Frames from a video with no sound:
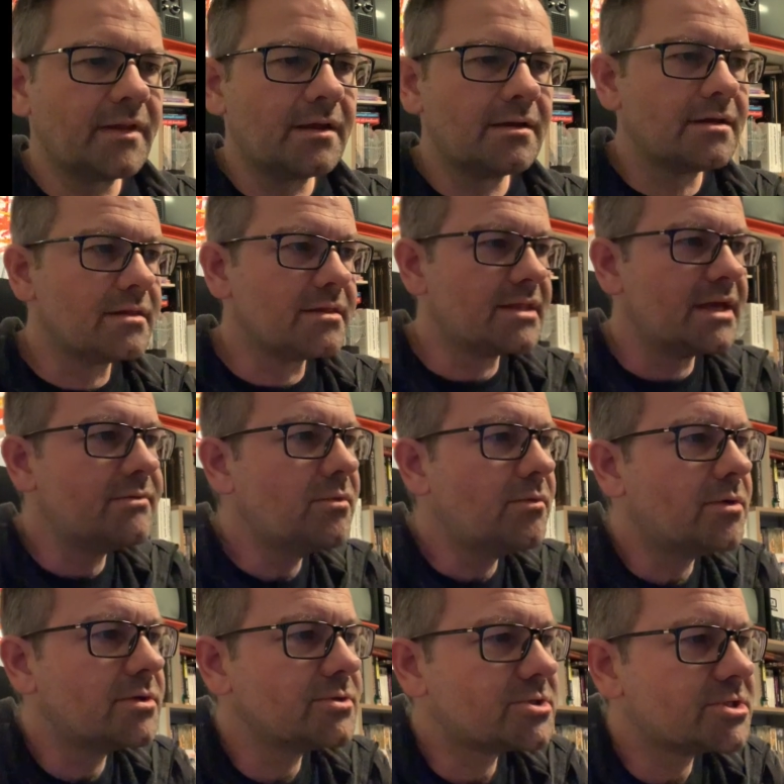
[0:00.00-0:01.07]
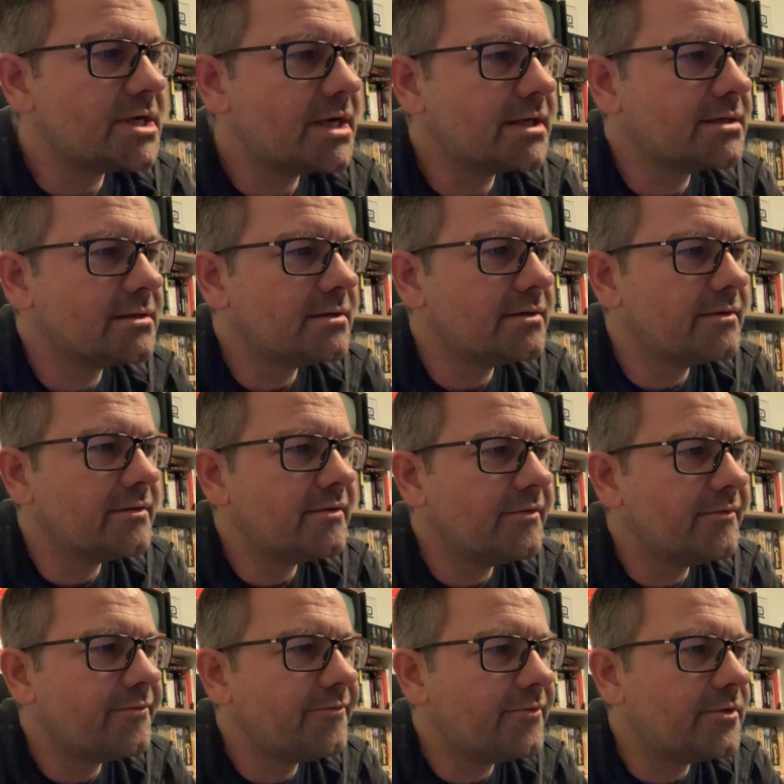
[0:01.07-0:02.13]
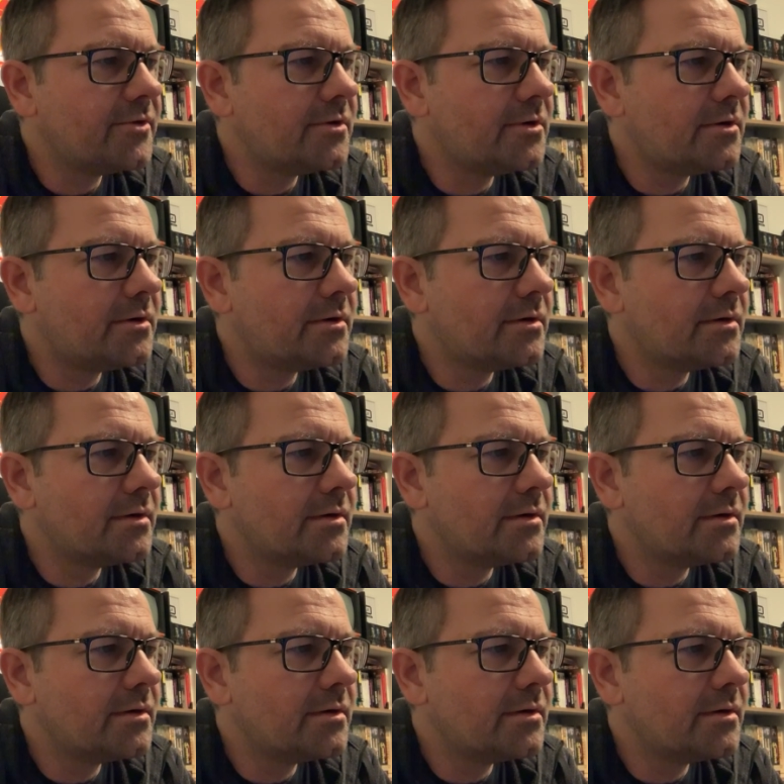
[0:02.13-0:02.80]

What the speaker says: And then we want to check for